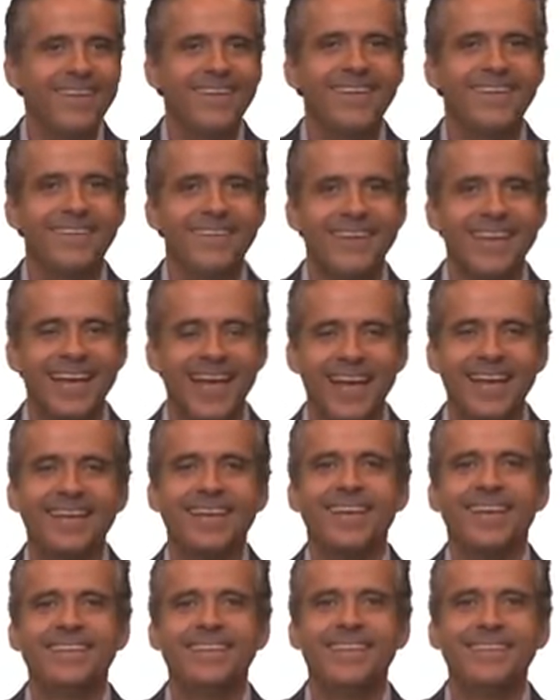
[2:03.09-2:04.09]
okay?
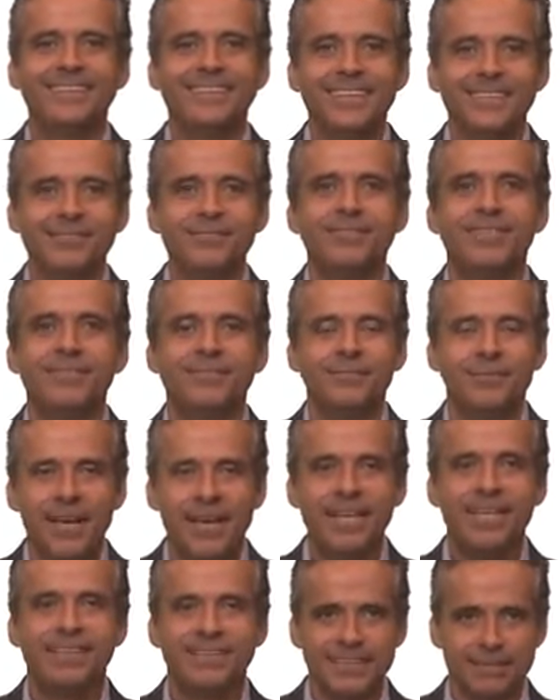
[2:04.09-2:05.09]
This
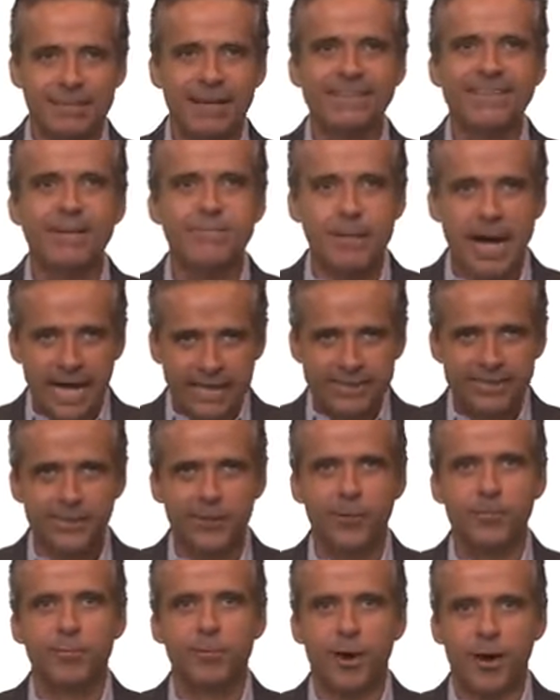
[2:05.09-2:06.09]
really is a
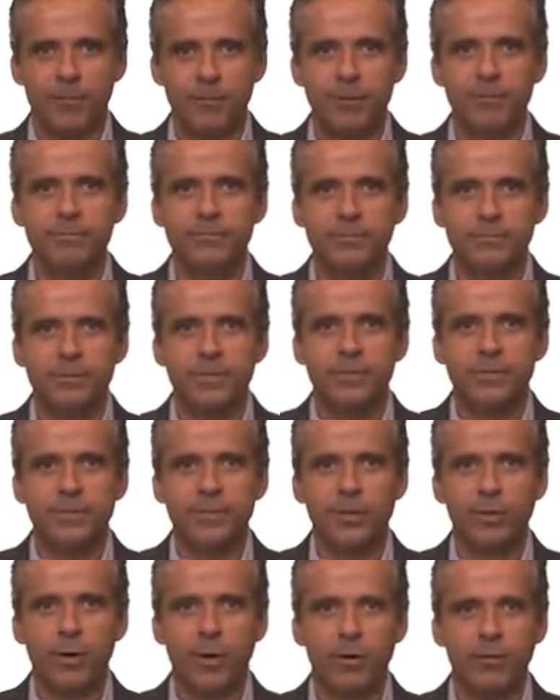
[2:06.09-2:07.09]
mathematical problem,
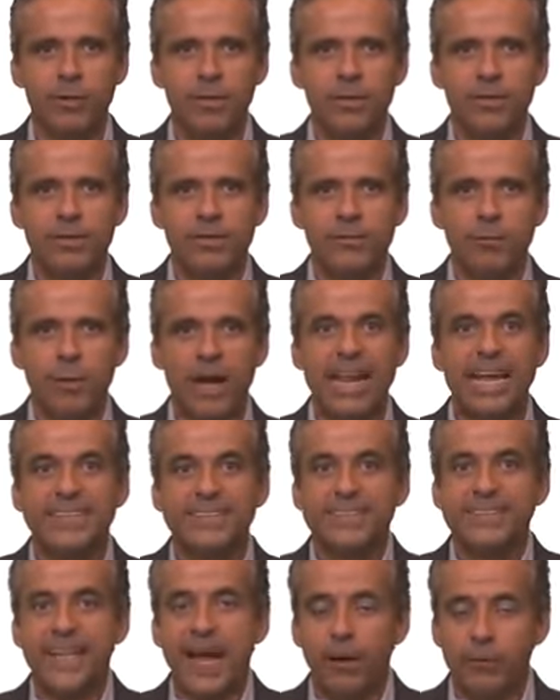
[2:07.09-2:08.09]
you know. What
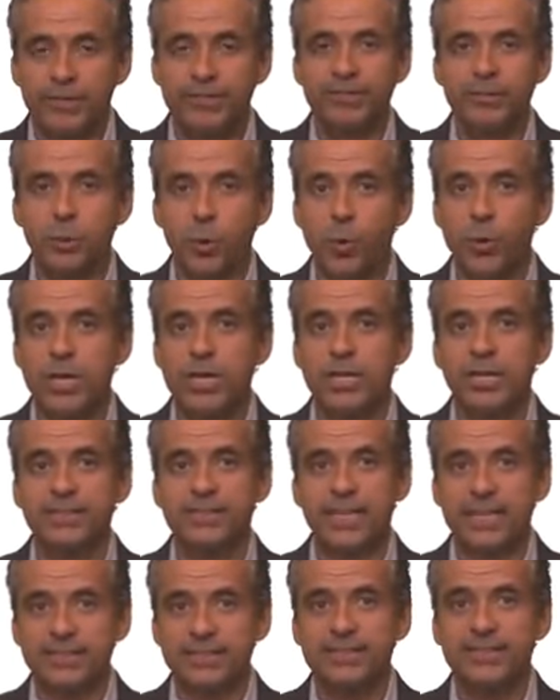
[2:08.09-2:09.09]
Excel is doing is
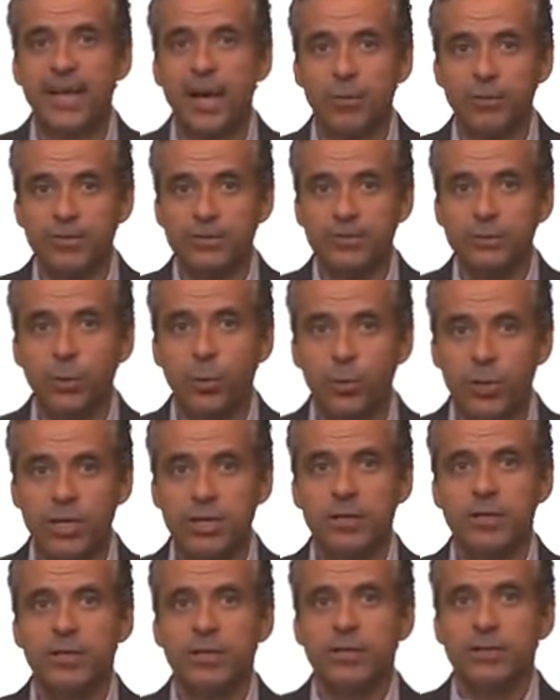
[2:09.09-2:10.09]

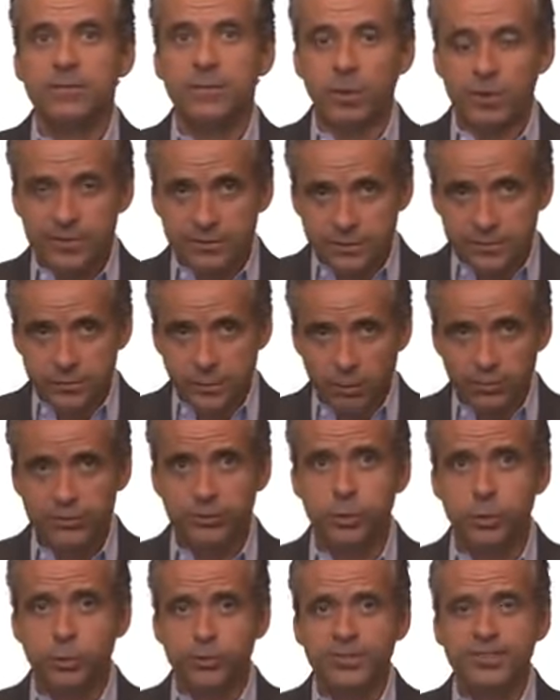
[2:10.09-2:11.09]
those
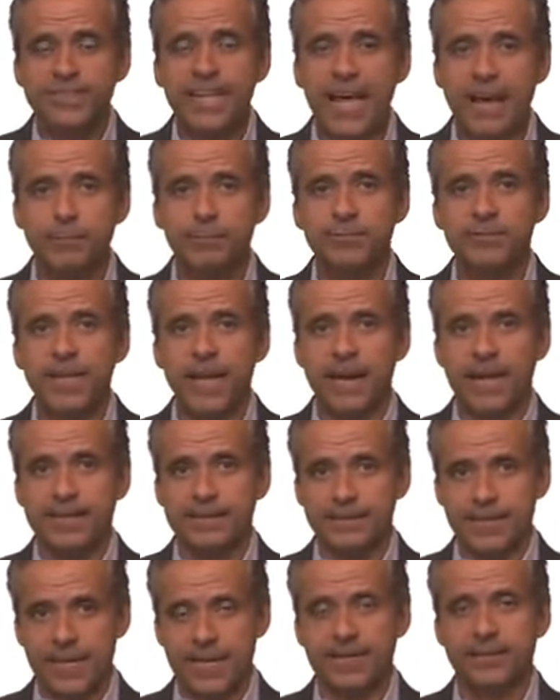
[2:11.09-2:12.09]
two steps that
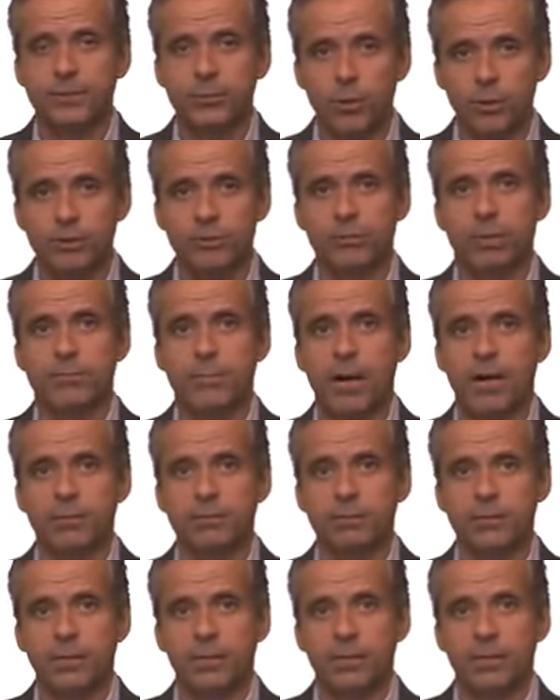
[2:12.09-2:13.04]
I told you about.